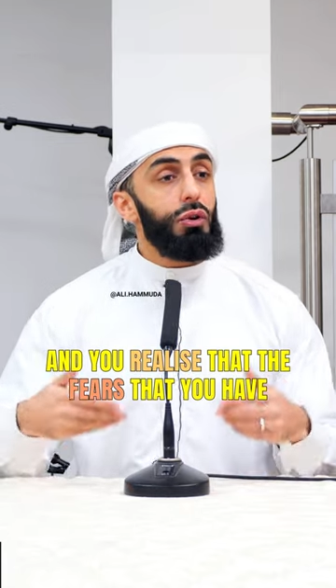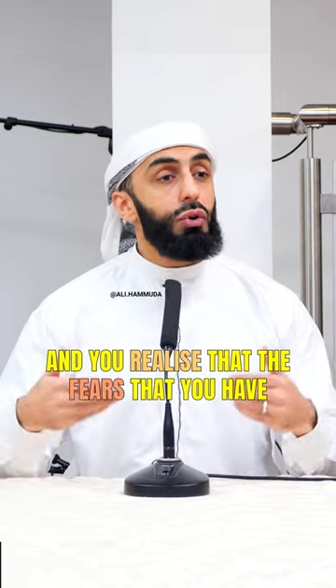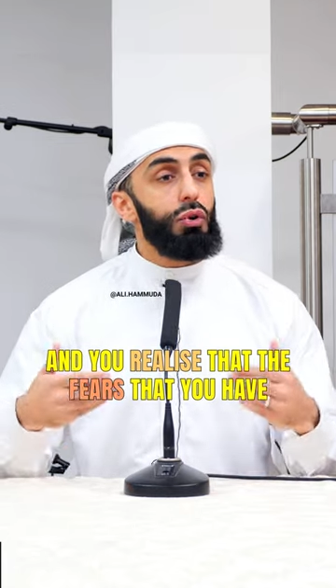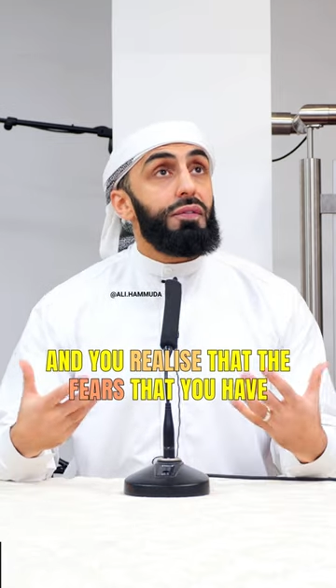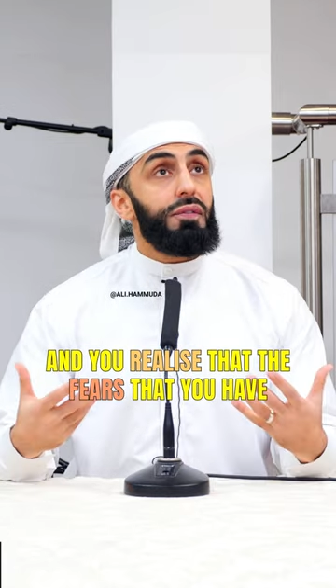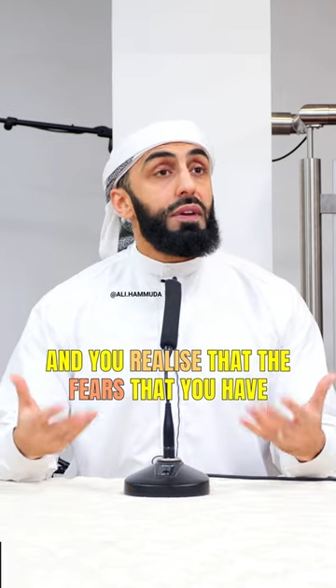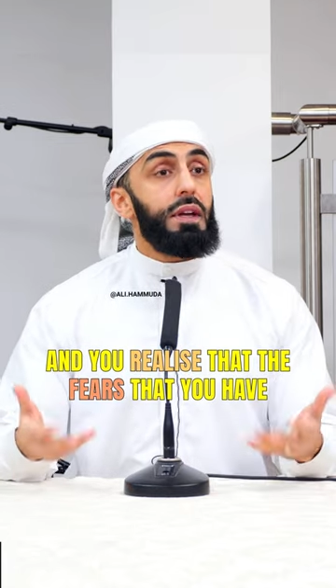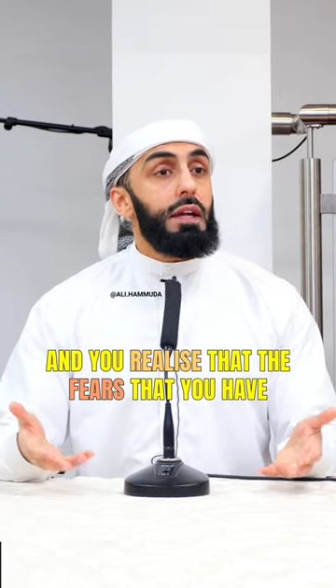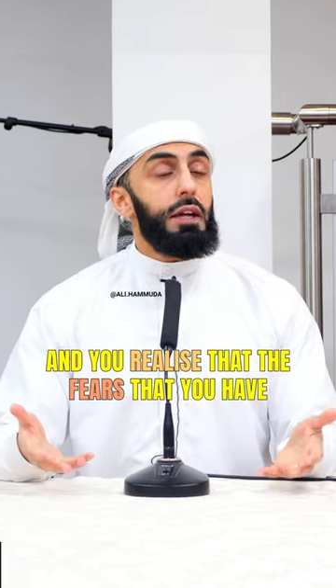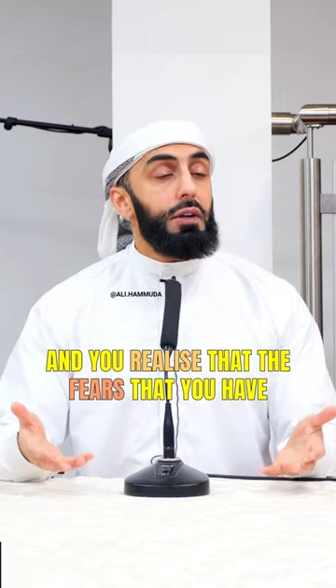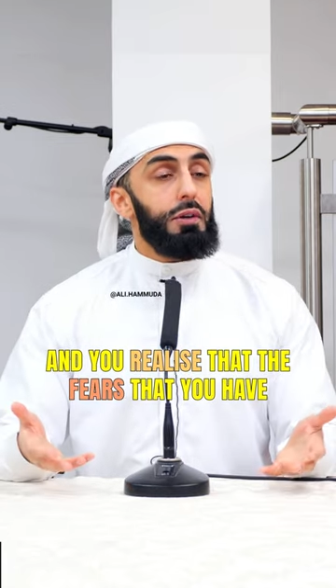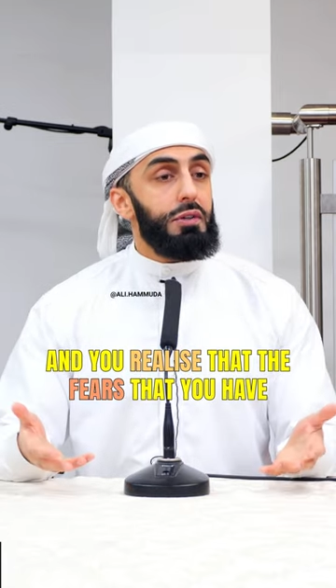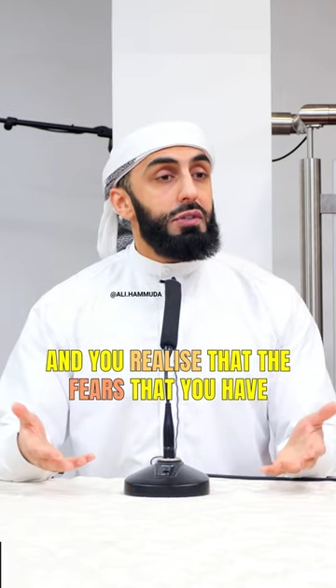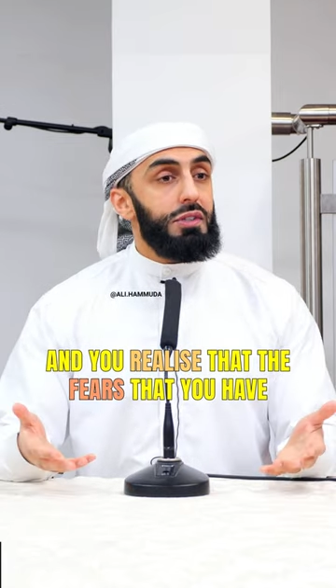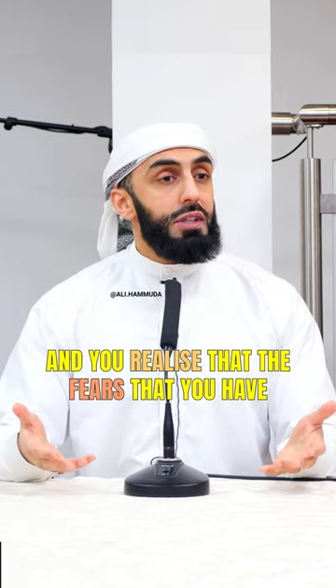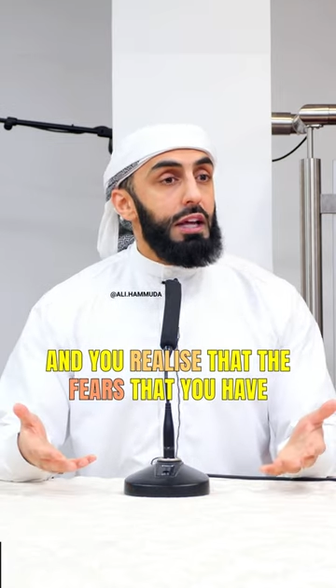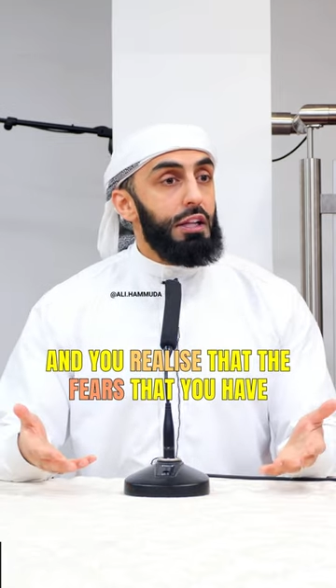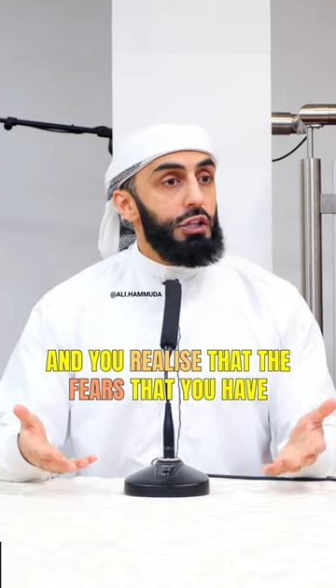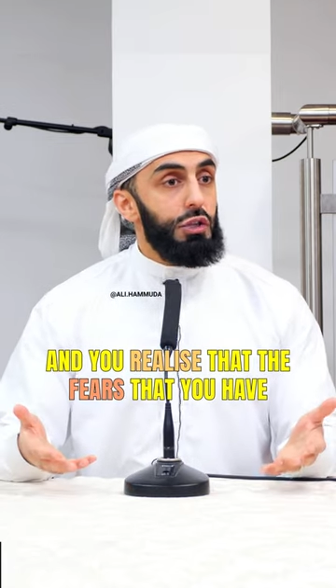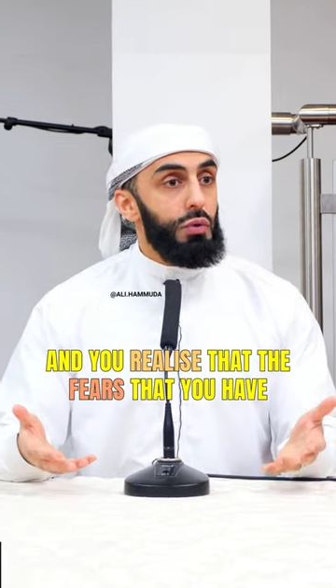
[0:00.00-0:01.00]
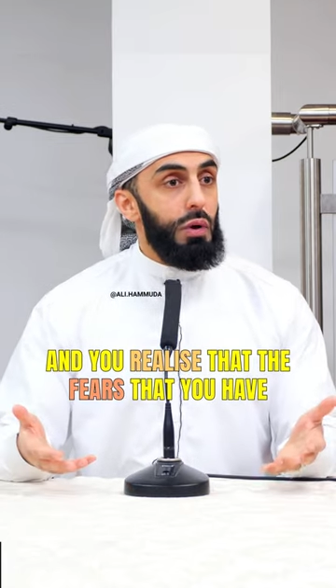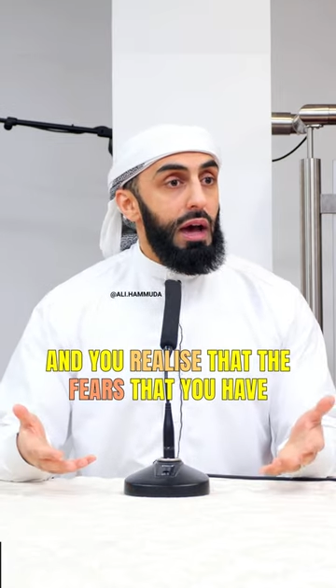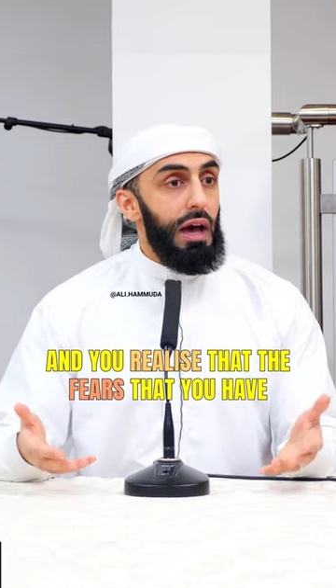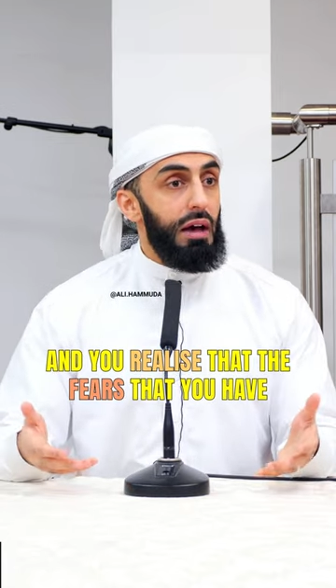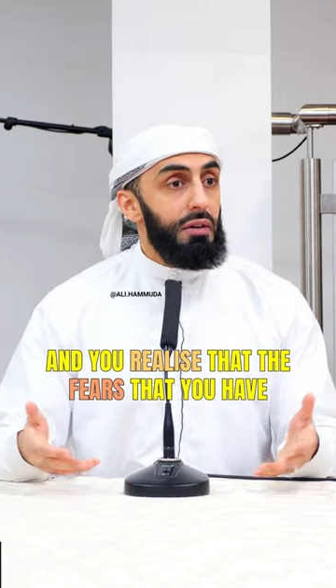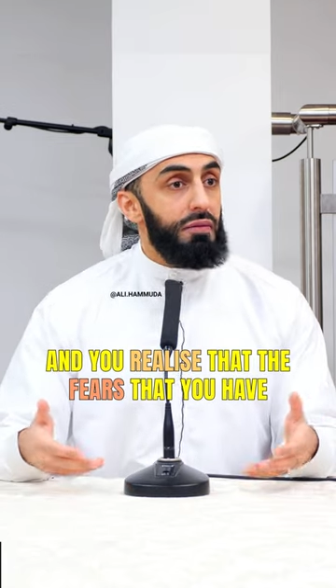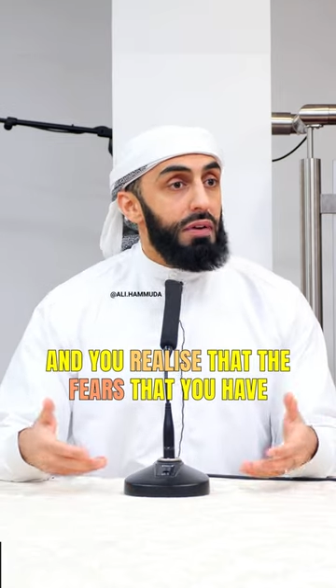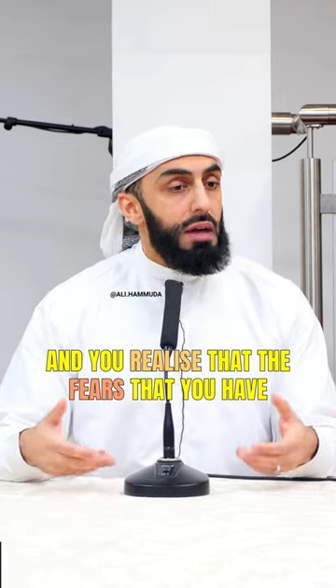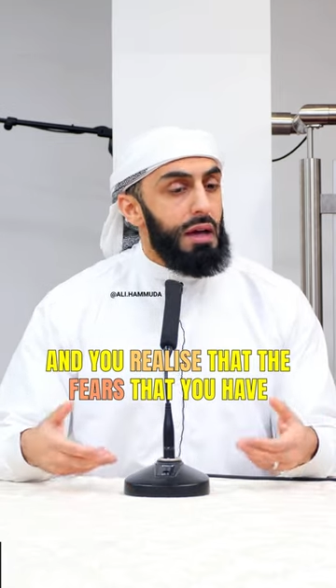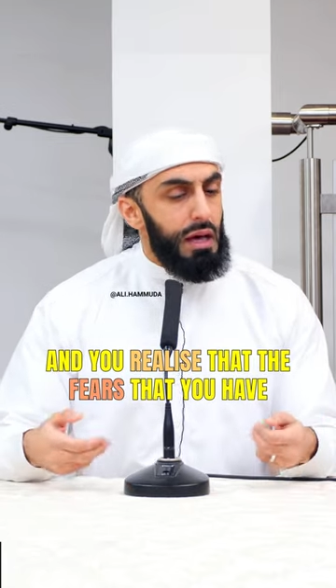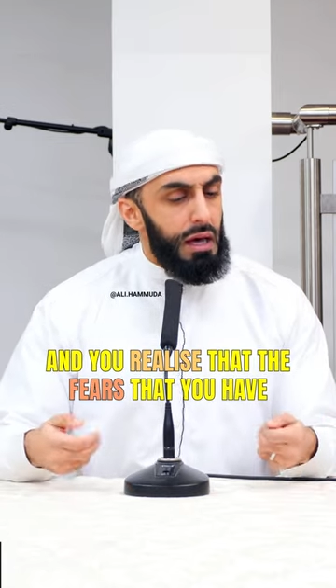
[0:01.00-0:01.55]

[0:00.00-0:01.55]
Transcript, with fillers: fears that you have